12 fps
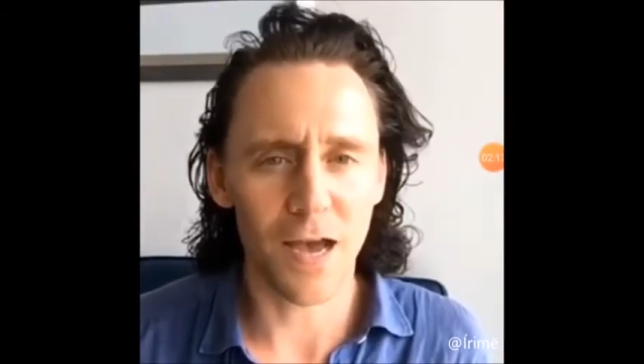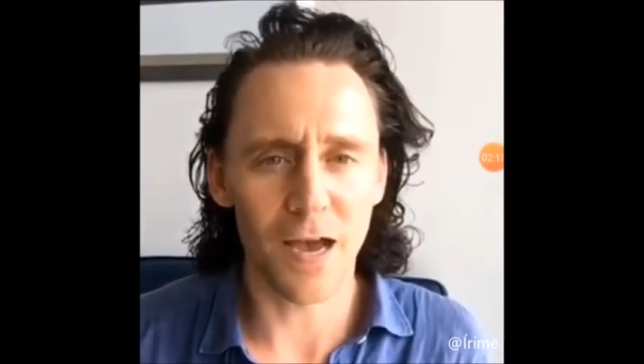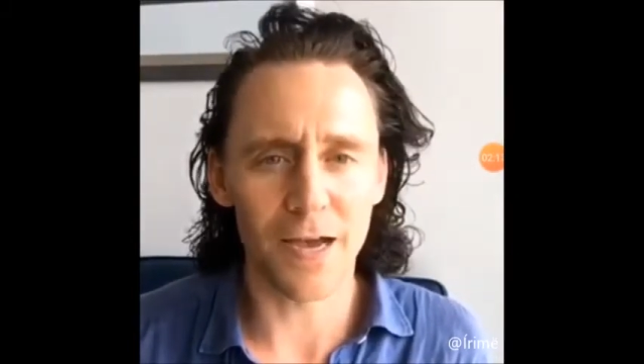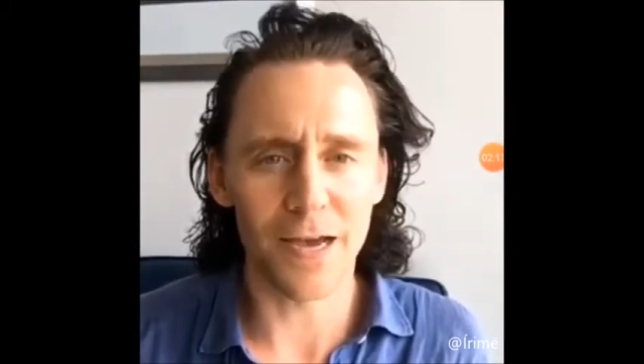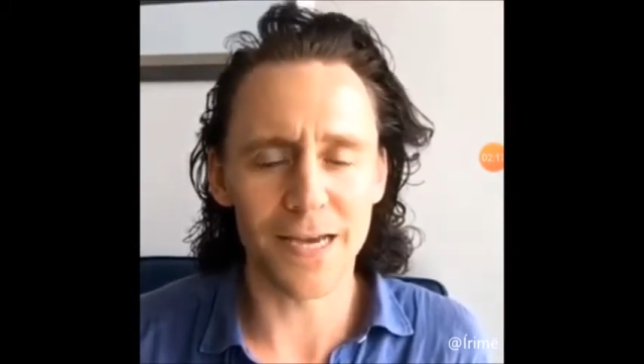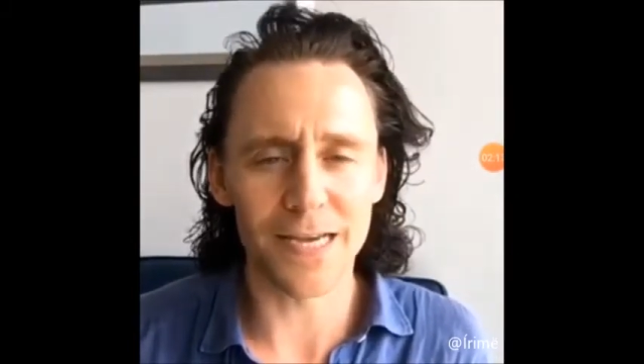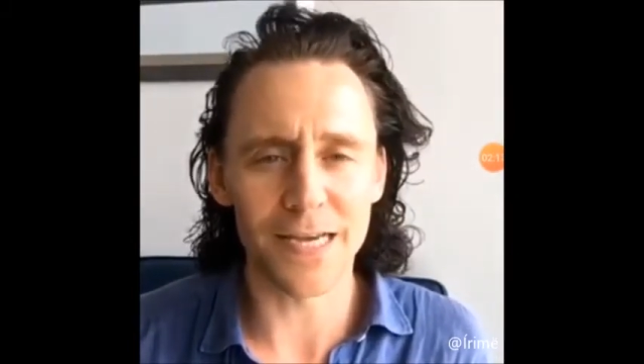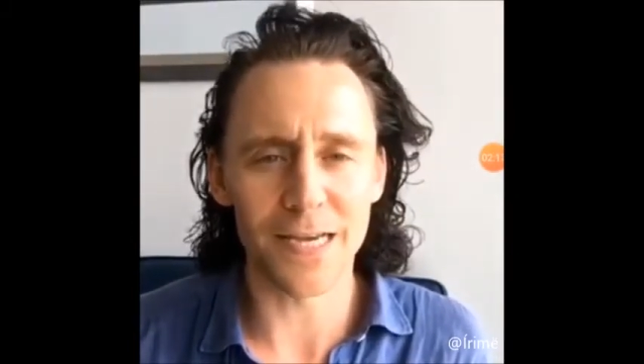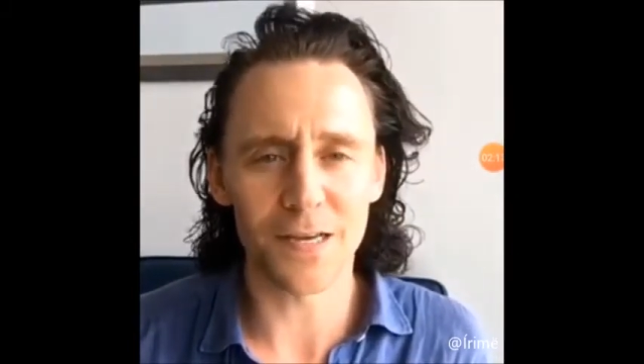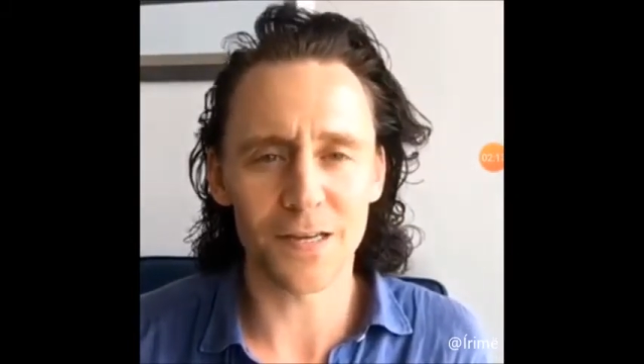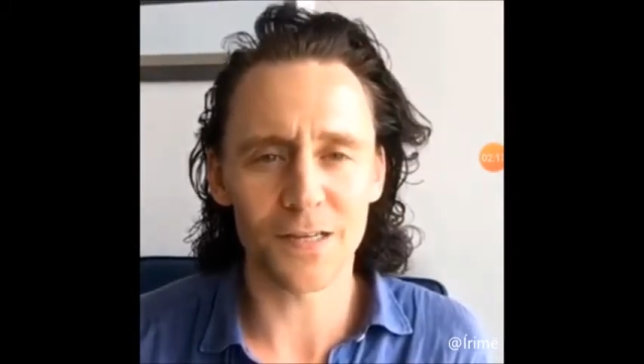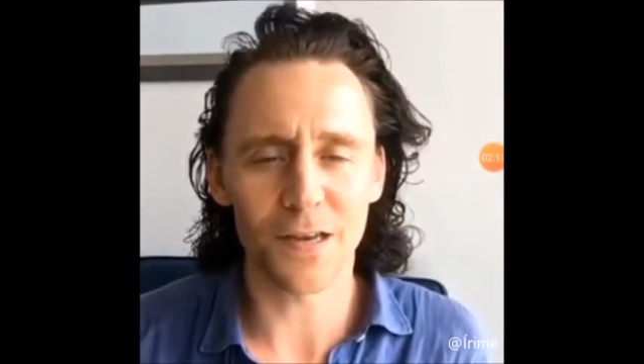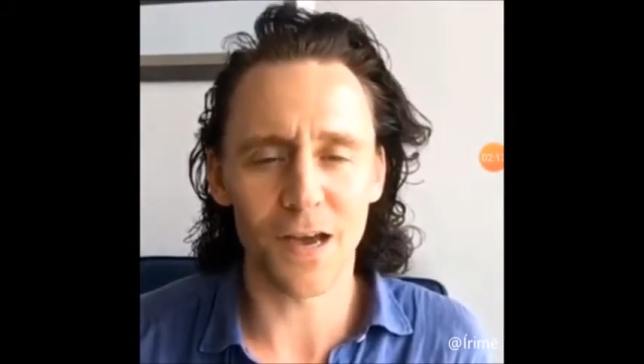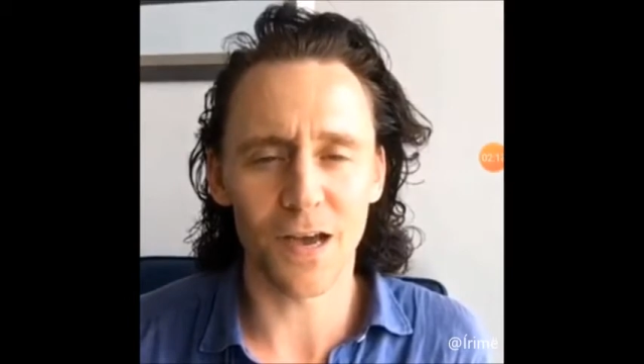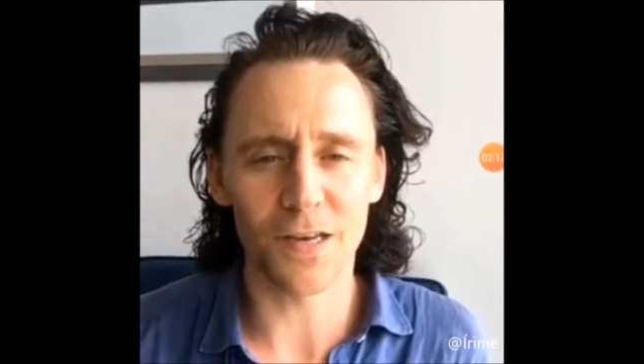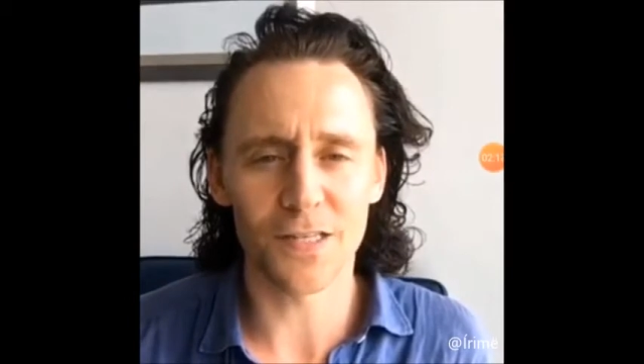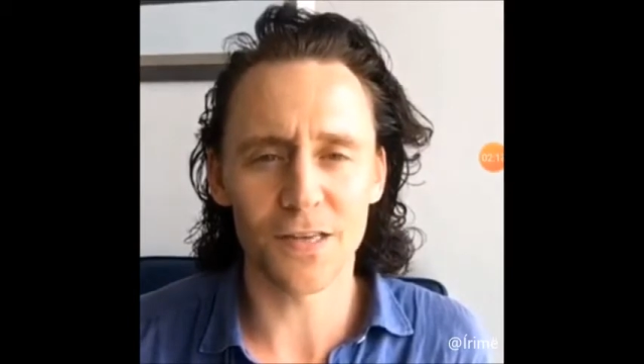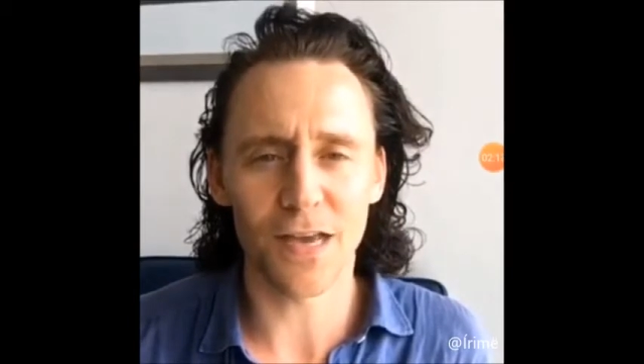a
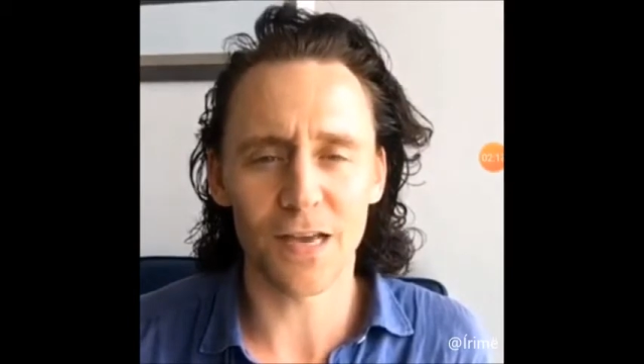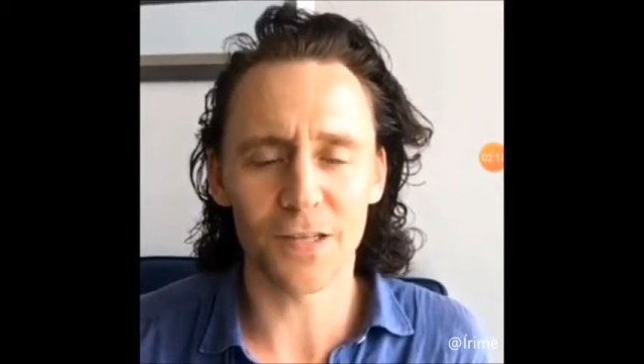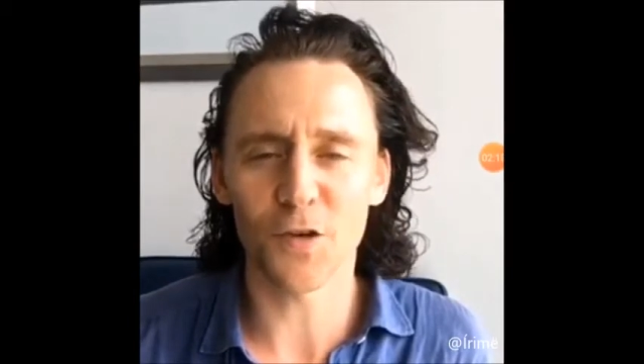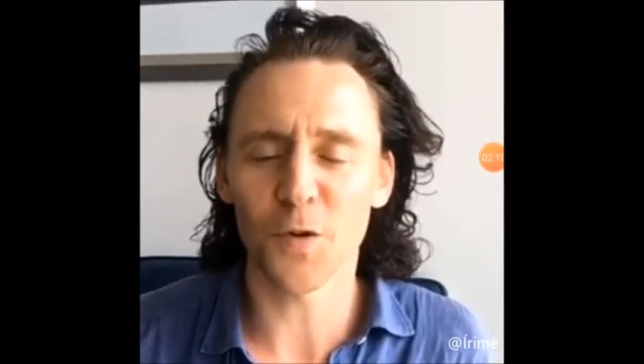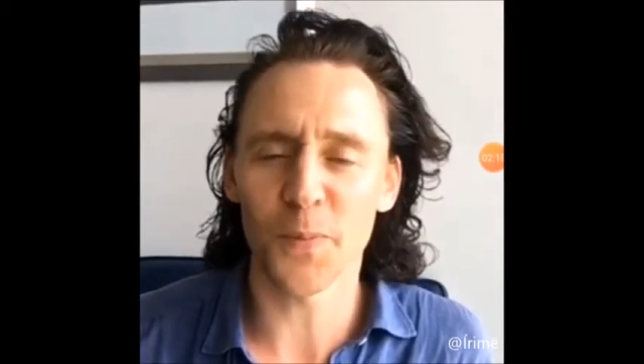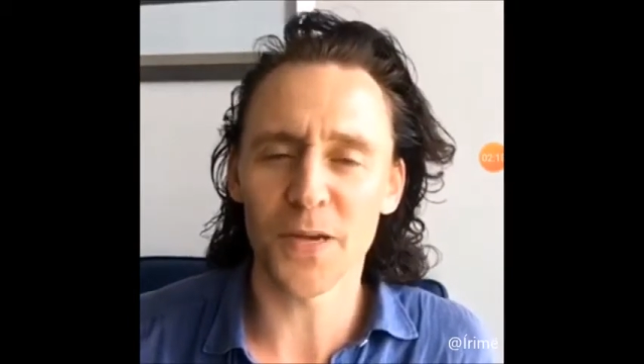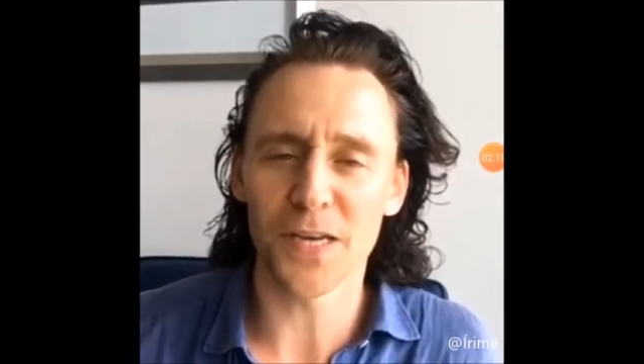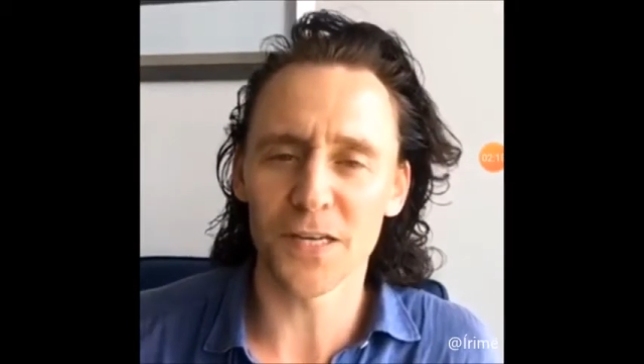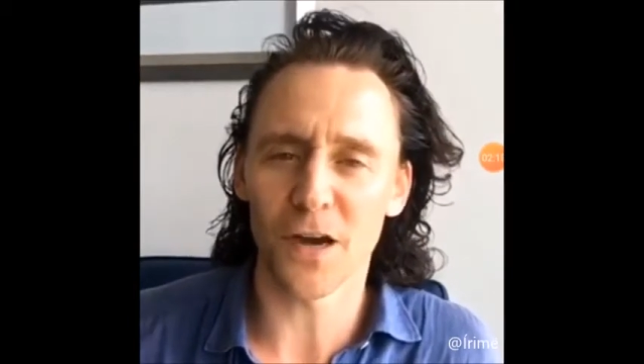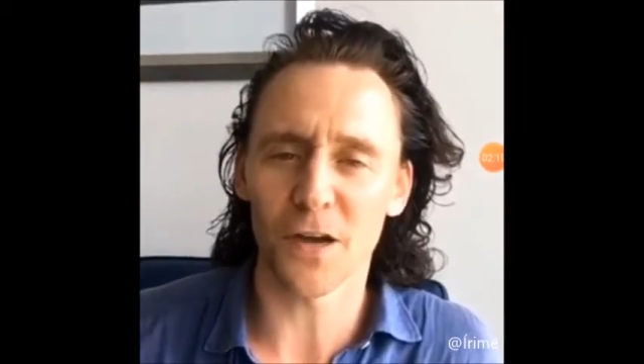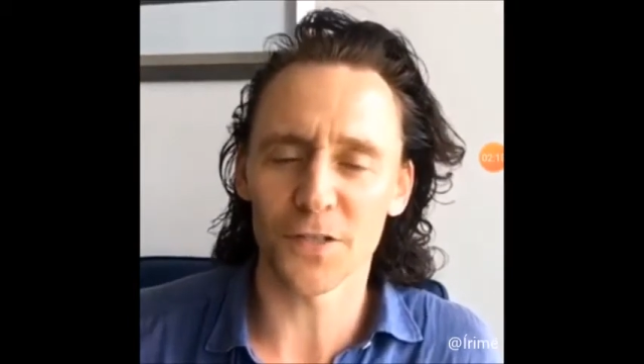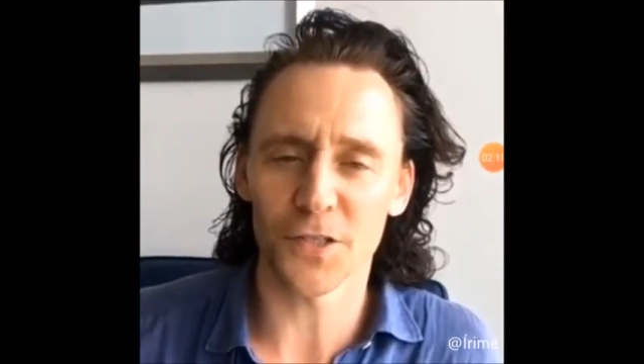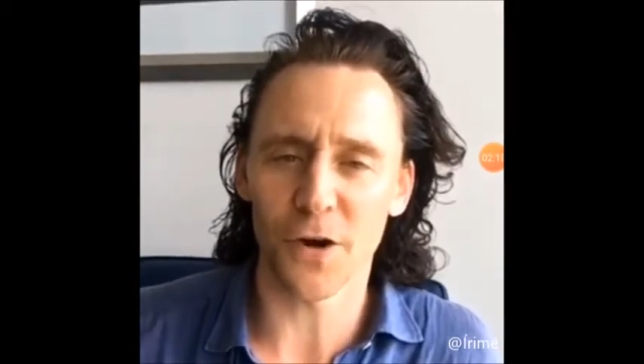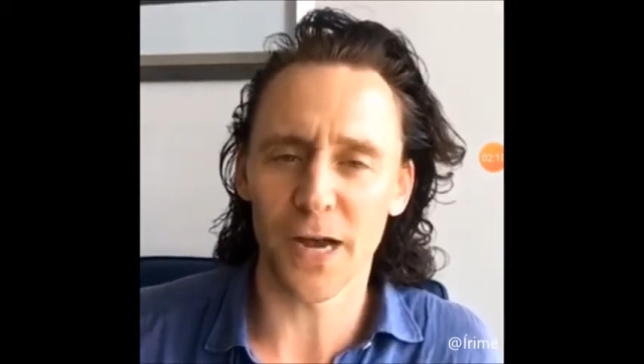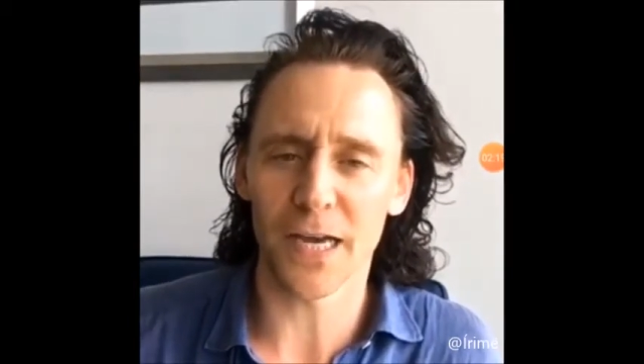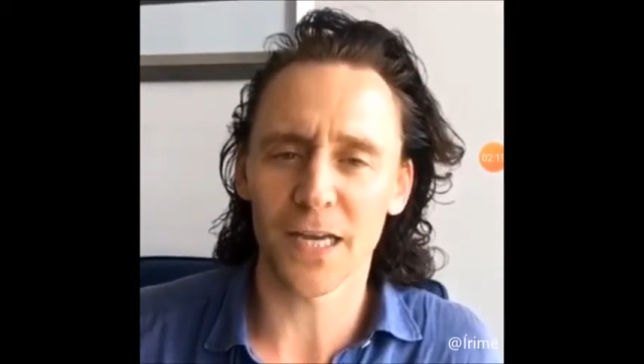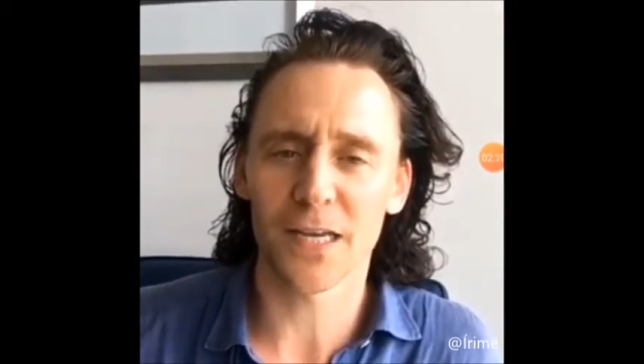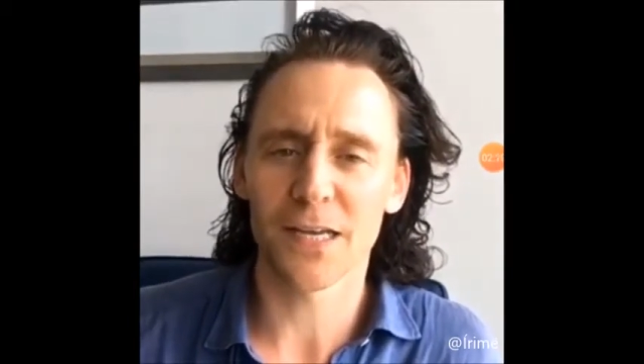European dance
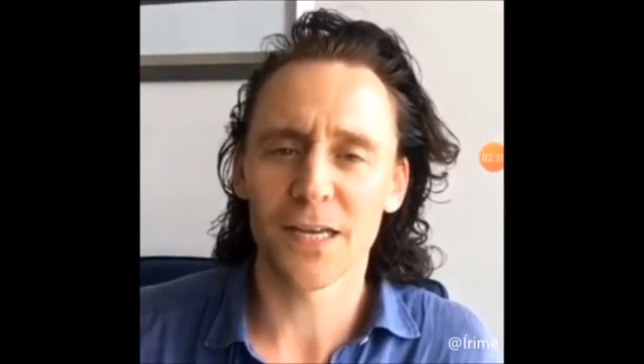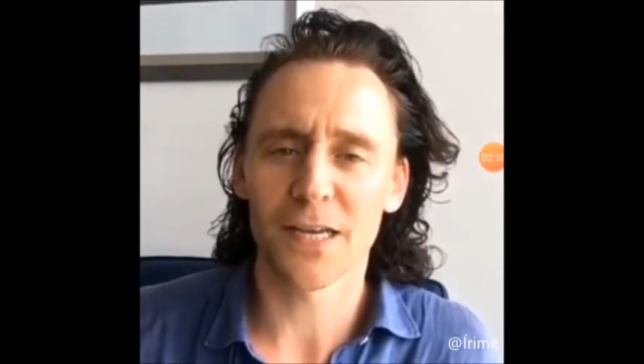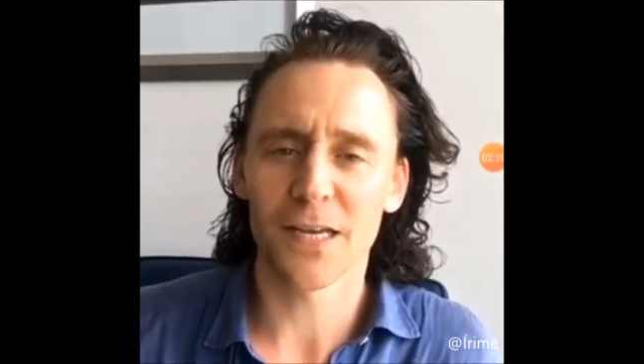track,